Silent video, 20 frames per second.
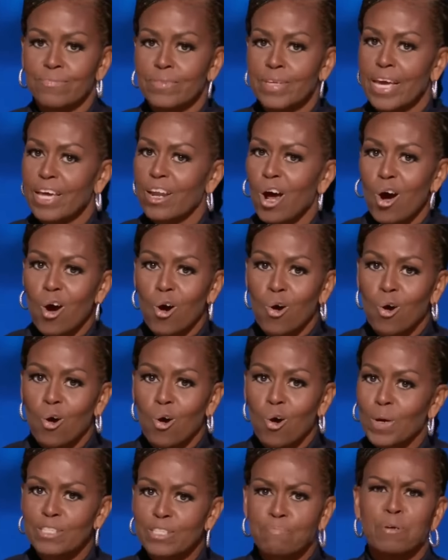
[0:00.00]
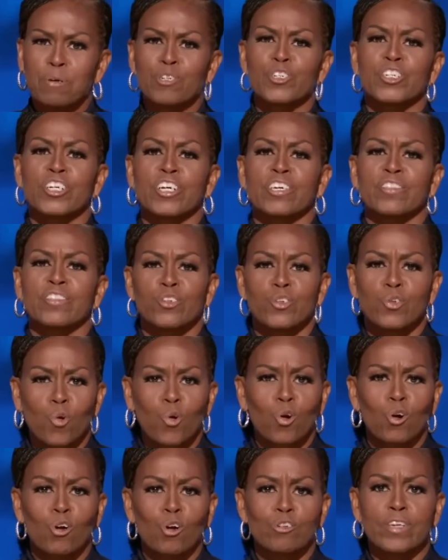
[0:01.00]
and always pushing the
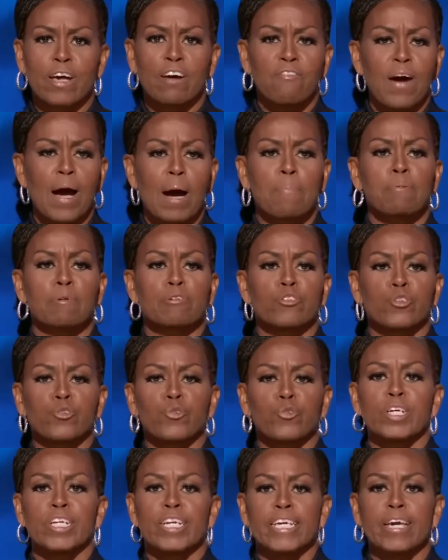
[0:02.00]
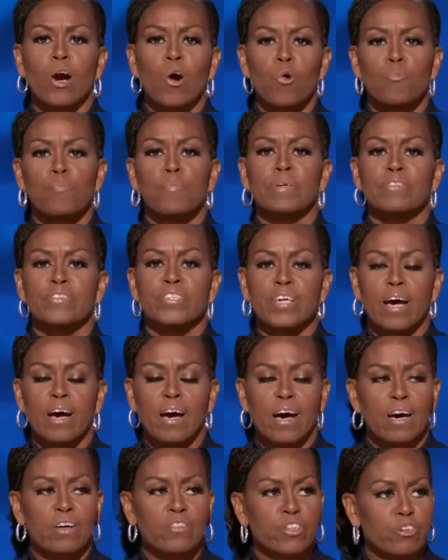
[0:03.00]
doors of opportunity open to
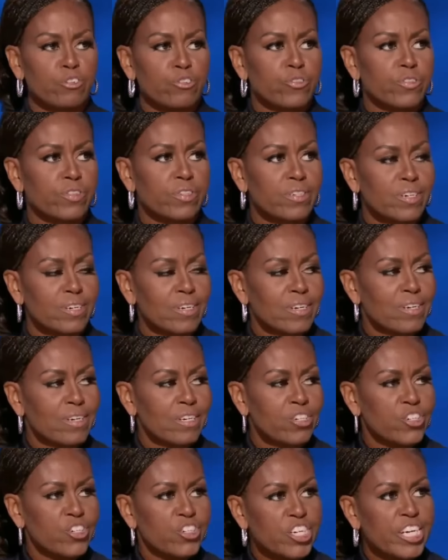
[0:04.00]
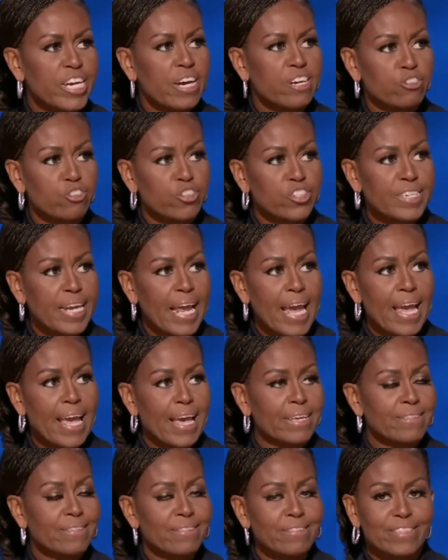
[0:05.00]
others. She
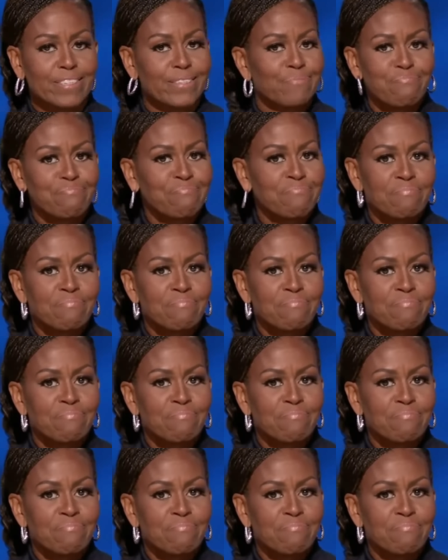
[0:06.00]
understands